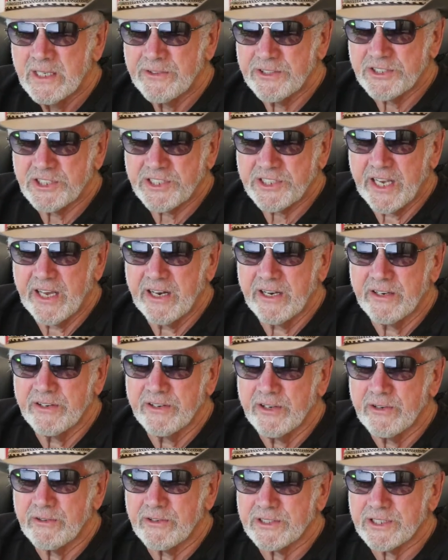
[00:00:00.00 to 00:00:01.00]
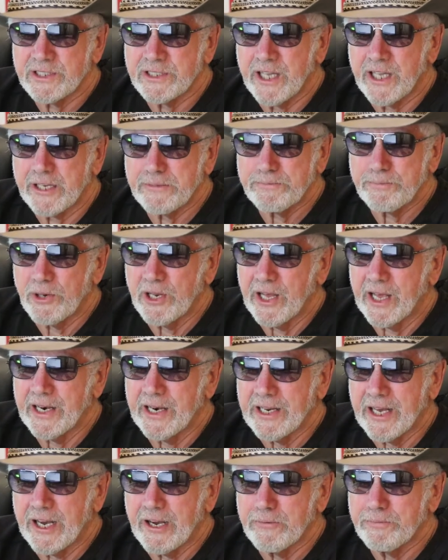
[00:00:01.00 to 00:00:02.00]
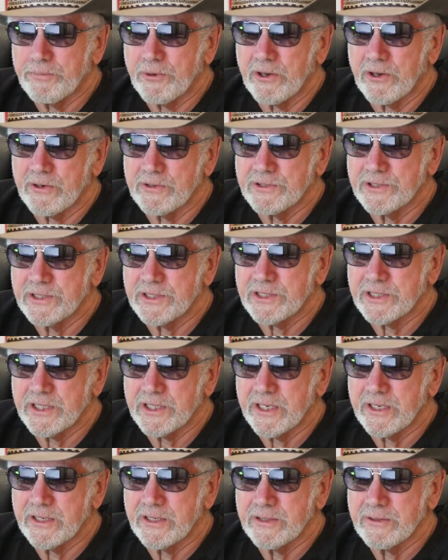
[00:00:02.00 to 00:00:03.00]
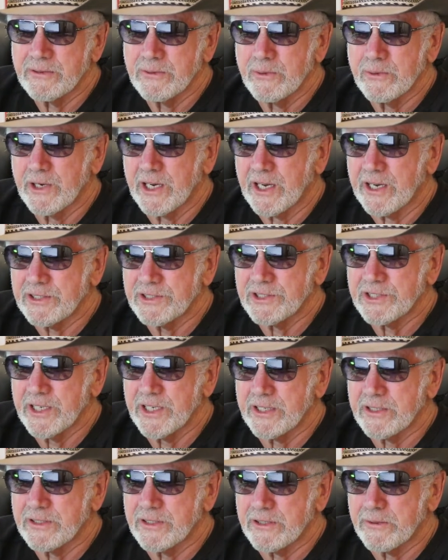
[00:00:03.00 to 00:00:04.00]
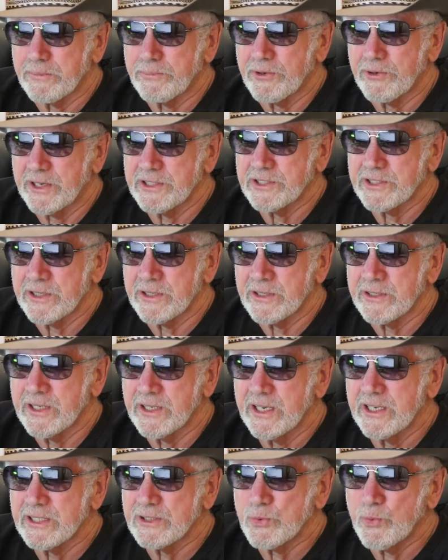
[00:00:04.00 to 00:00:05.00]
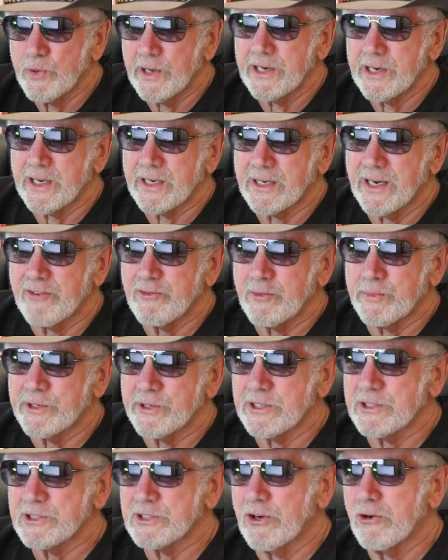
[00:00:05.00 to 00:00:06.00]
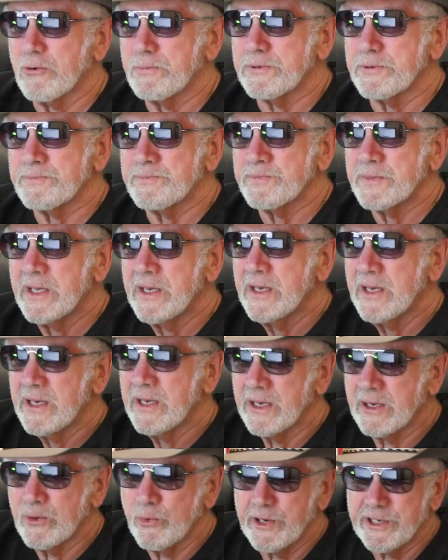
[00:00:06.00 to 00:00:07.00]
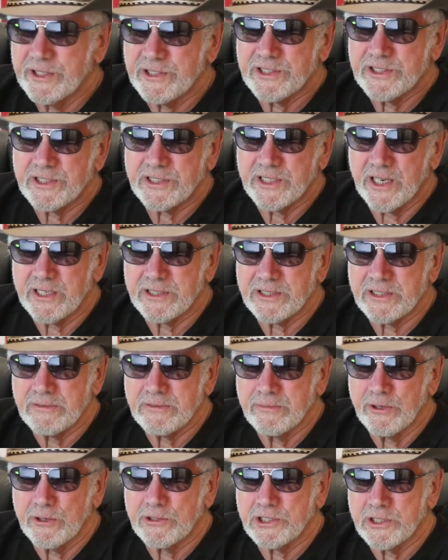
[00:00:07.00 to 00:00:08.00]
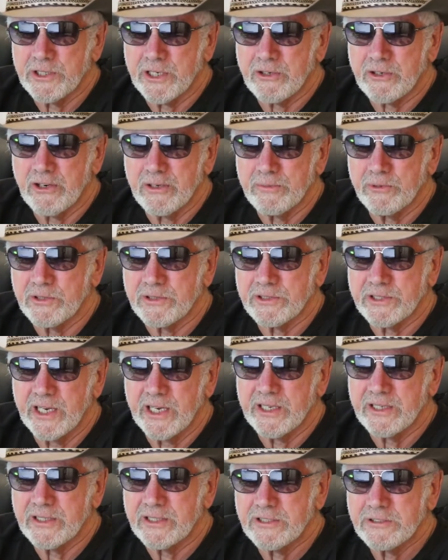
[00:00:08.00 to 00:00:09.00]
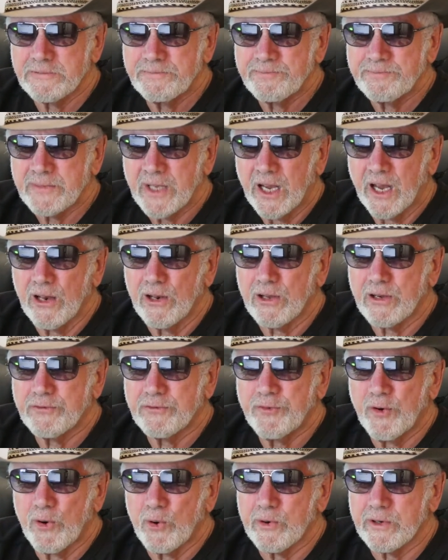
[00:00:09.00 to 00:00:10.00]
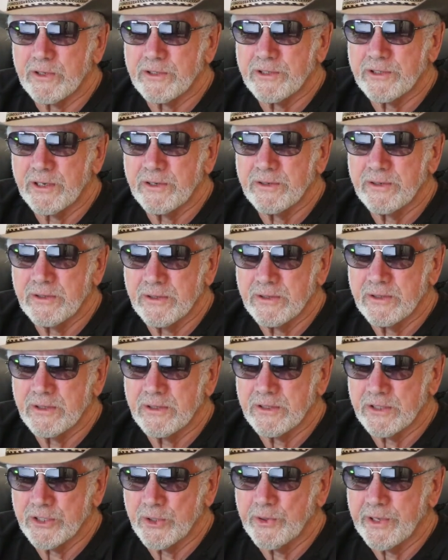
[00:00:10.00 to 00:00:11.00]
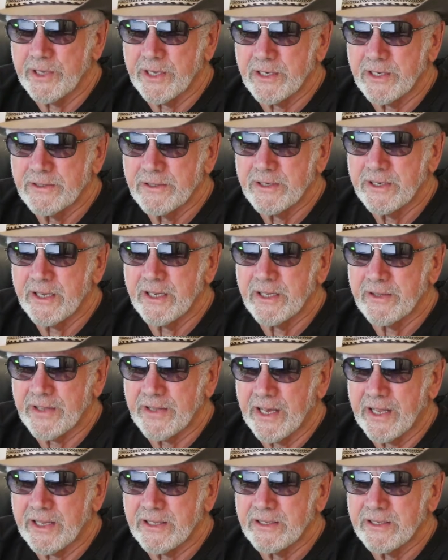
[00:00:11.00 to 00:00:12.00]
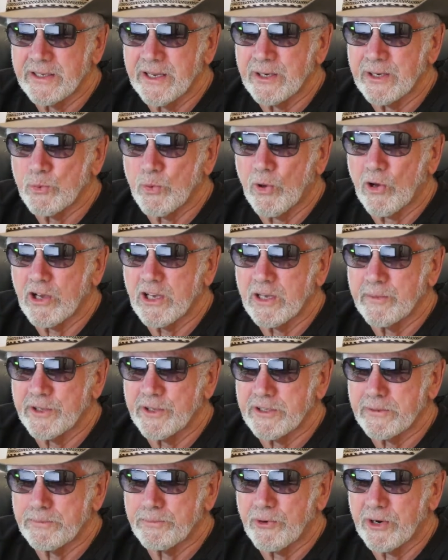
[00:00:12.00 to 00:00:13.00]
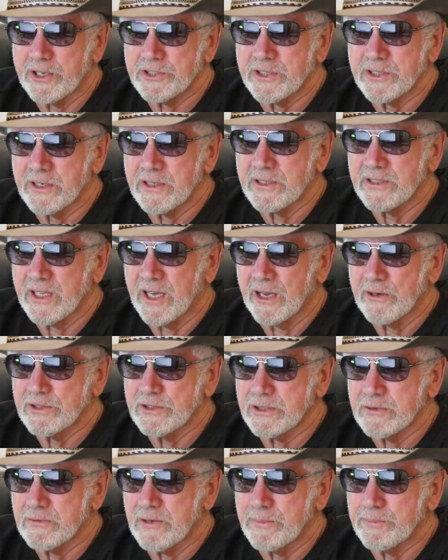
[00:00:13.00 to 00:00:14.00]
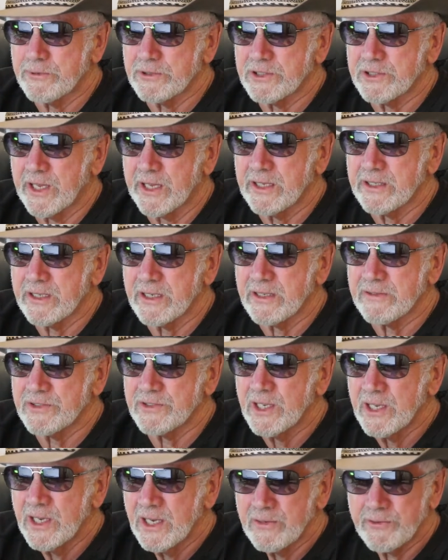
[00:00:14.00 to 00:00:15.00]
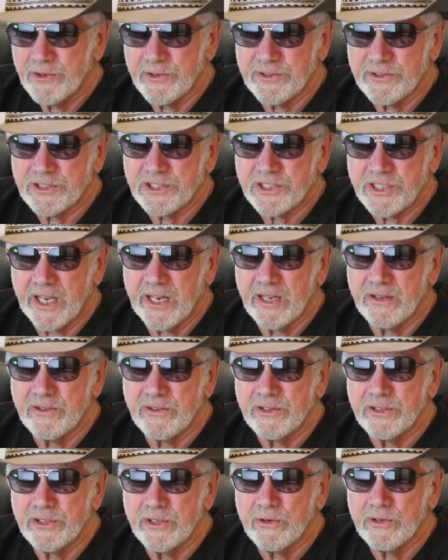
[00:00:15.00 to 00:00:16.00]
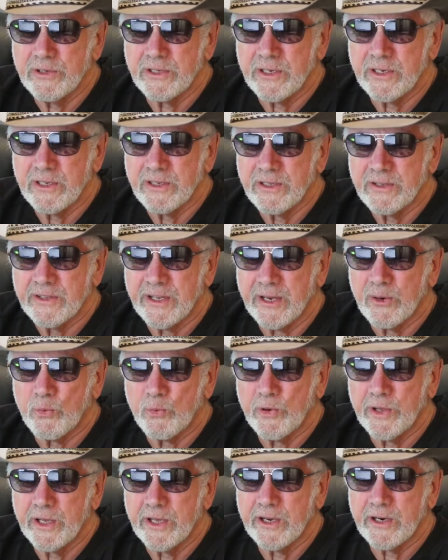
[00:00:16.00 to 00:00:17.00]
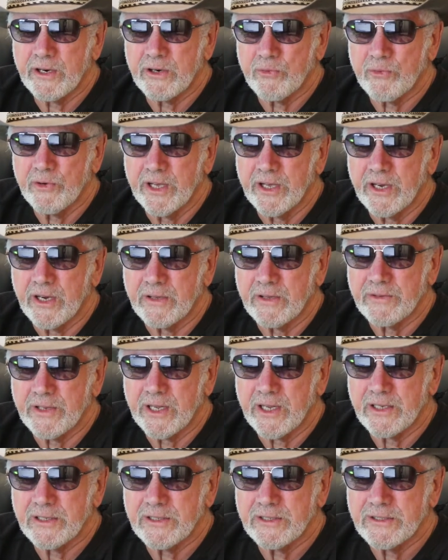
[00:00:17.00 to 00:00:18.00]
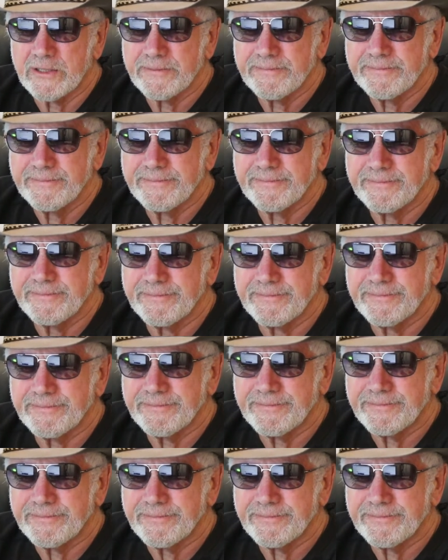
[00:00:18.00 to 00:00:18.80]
The State of the Union is not planned now, Pelosi said. What I said to the President is when the government is open and we discuss in mutually agreeable dates, I'll look forward to doing that and welcoming the President to the House of Representatives for the State of the Union that we agree on that. Hmm.